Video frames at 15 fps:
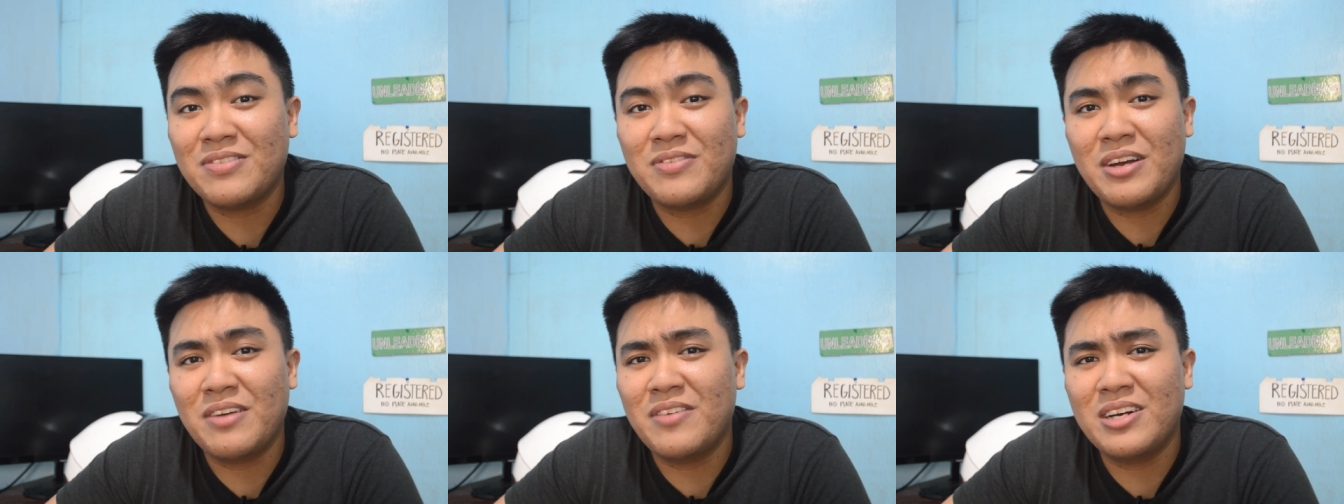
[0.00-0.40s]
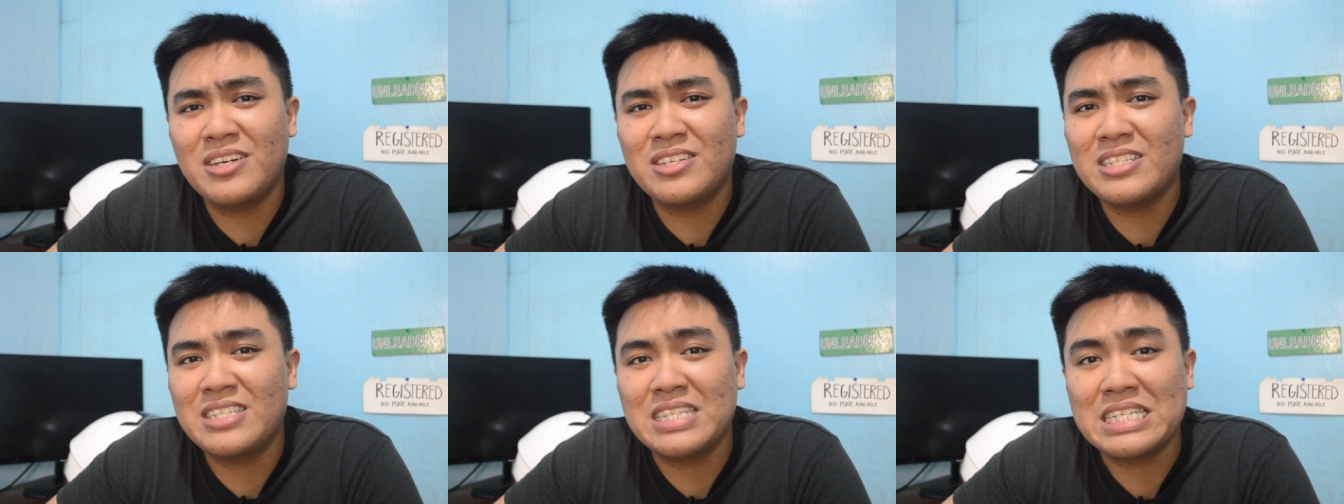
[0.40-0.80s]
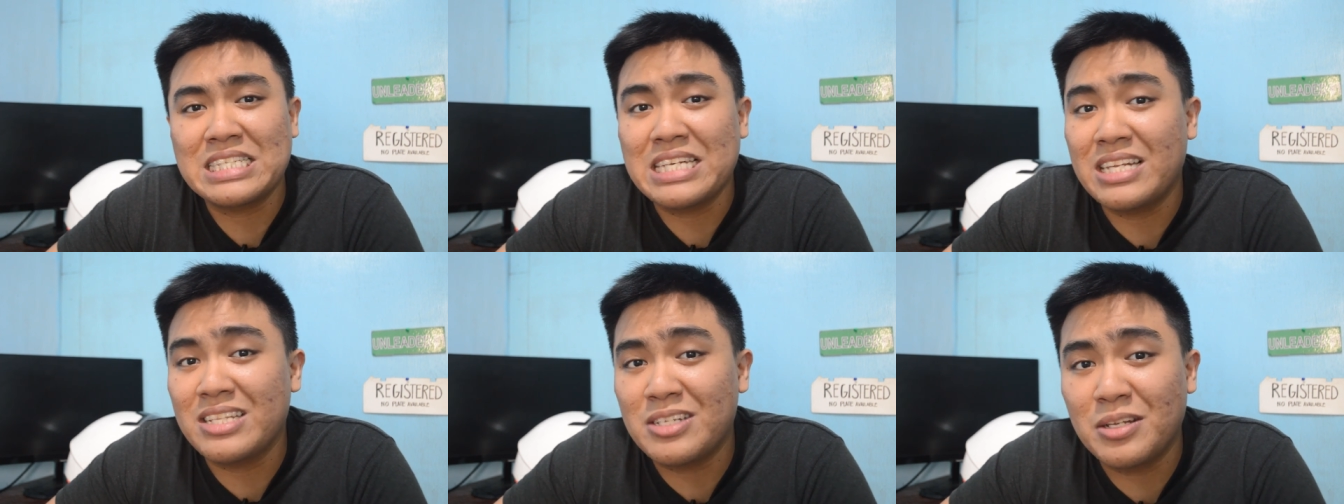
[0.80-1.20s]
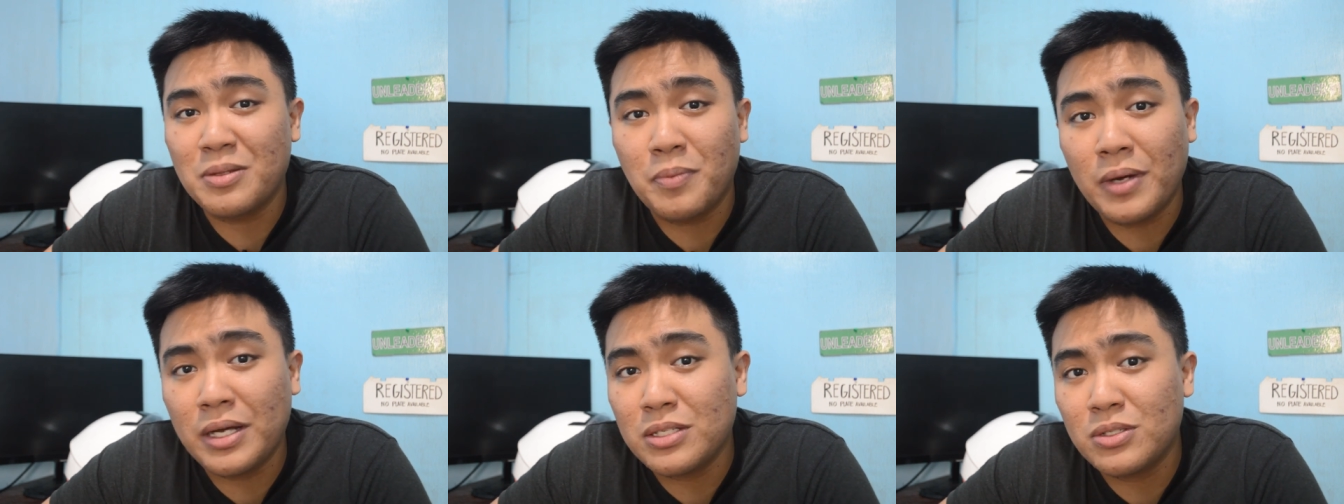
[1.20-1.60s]
five hundred, six hundred
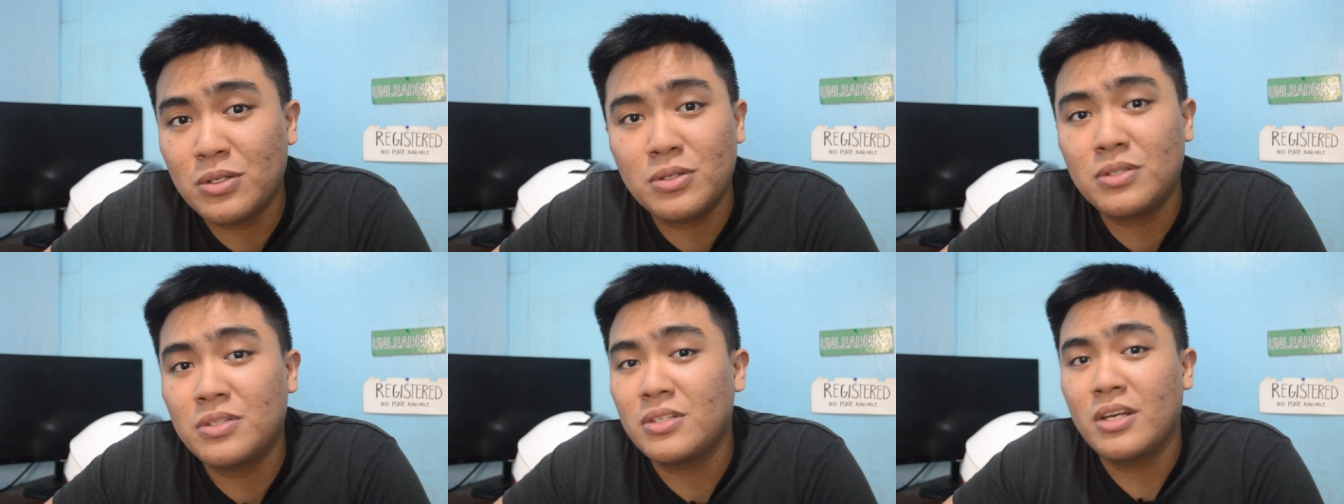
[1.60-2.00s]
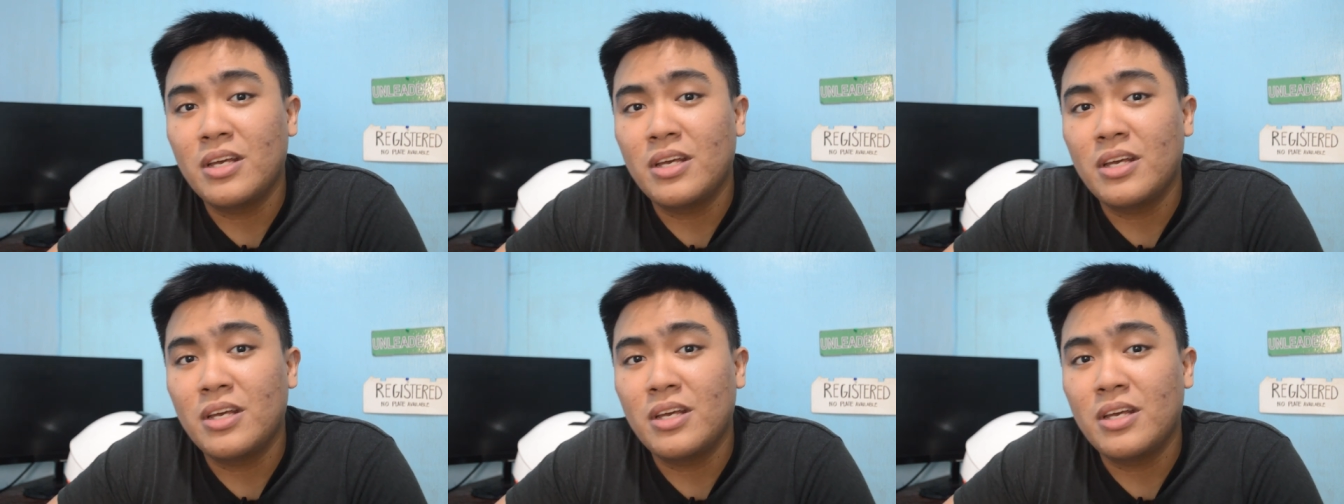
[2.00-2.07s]
pesos.